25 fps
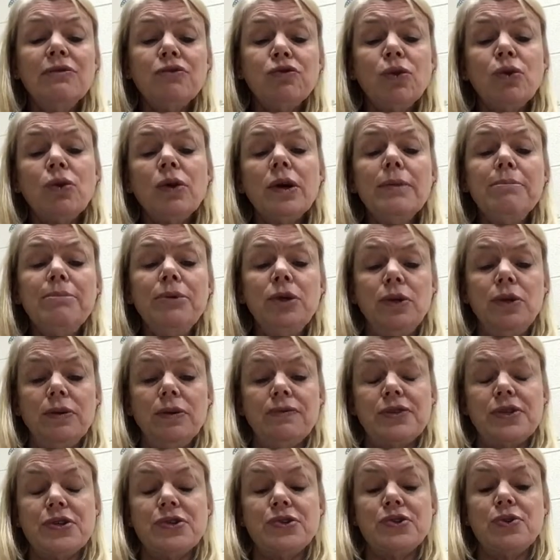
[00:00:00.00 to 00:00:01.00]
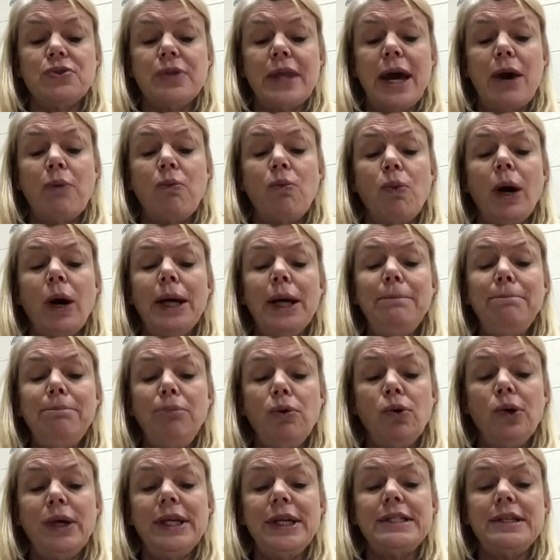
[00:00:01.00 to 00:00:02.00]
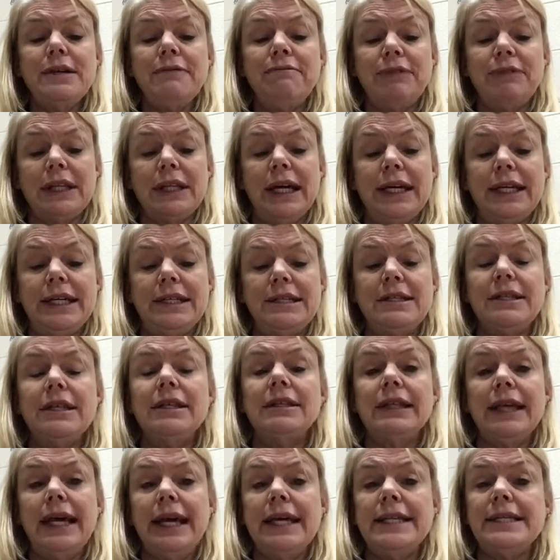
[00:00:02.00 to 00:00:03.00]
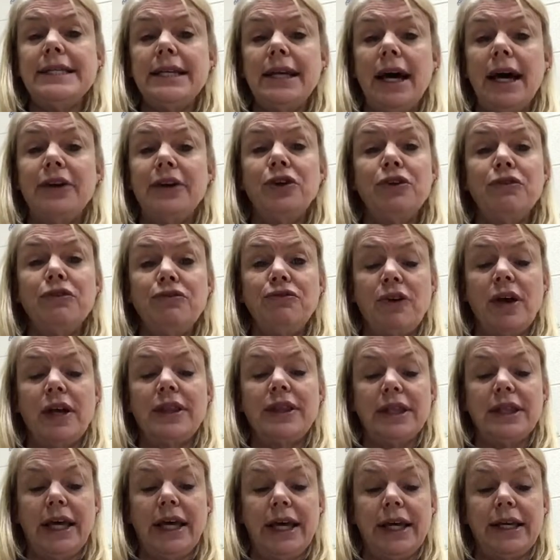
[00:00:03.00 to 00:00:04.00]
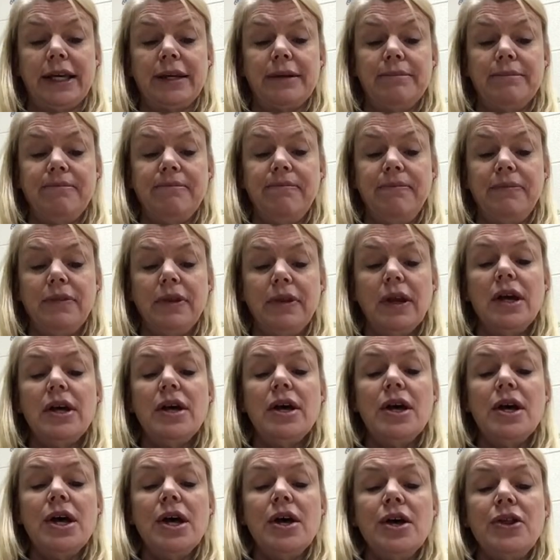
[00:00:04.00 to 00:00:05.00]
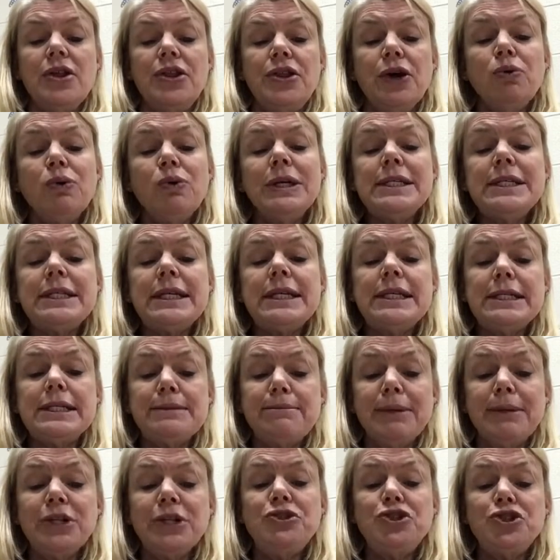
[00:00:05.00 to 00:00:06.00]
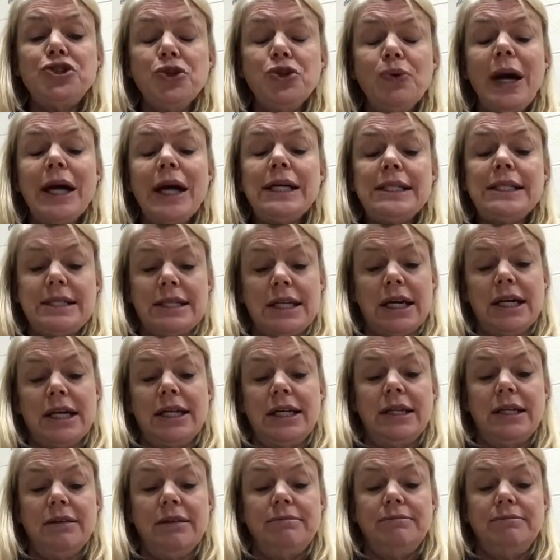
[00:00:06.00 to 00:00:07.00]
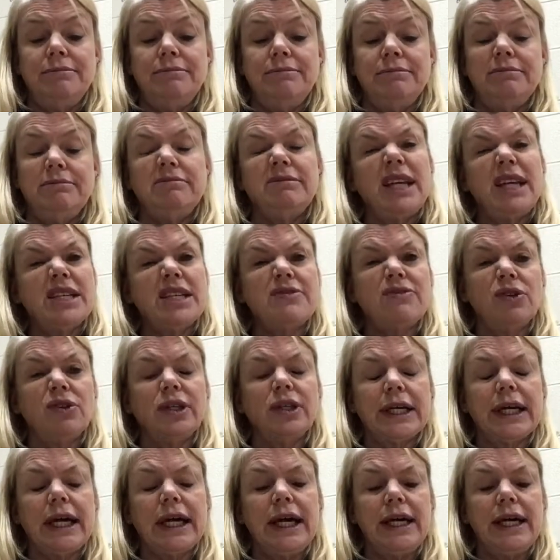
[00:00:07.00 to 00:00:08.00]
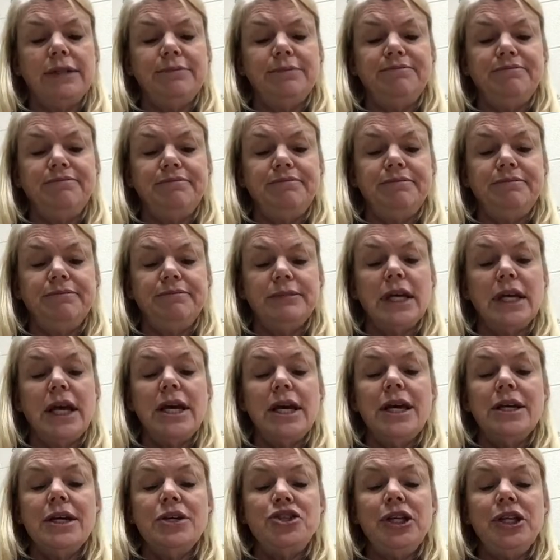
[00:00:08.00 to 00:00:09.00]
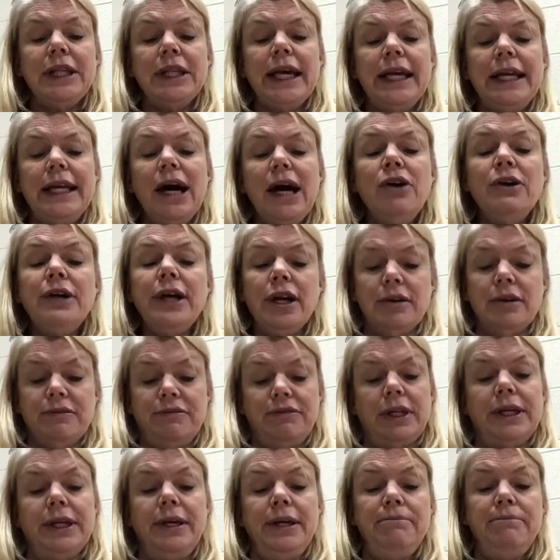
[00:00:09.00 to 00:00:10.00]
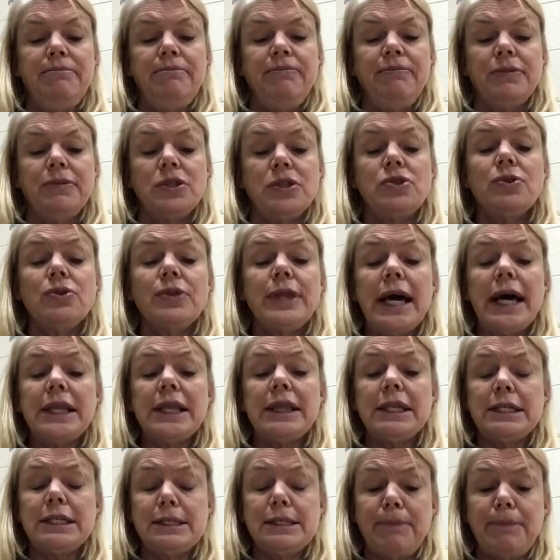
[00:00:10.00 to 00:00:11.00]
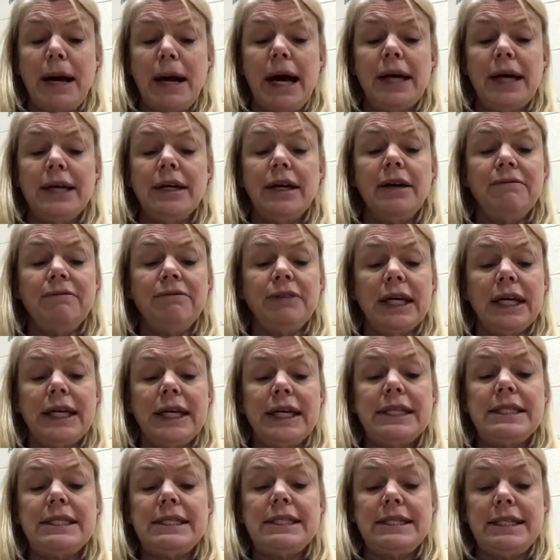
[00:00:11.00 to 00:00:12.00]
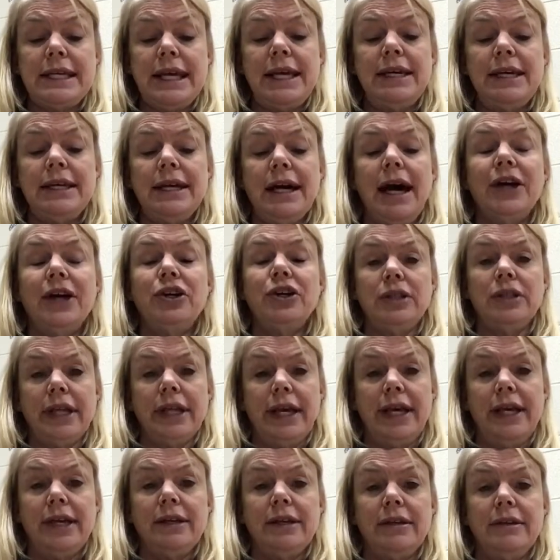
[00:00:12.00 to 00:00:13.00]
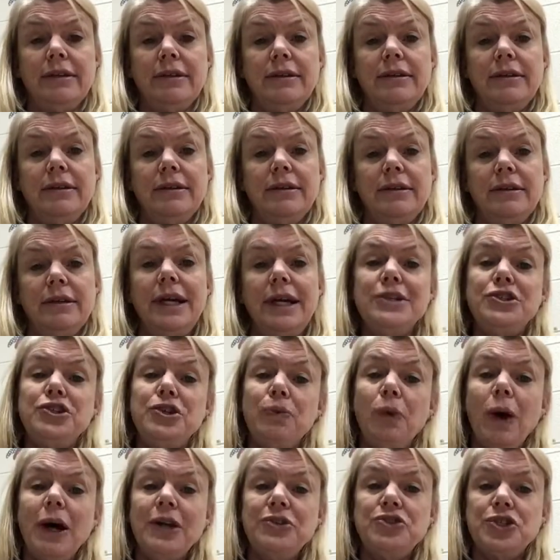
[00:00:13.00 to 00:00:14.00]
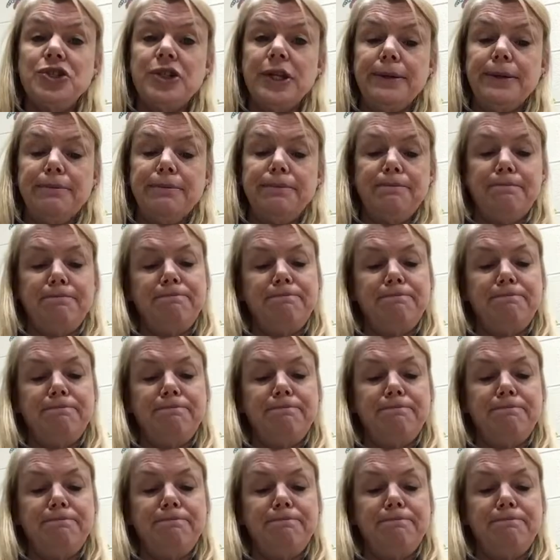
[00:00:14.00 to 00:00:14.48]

Flora moved so that one point of light landed on her front leg. There was as much direct sun as Flora got. She lay down carefully so that the spot of light stayed on her leg, and she watched it.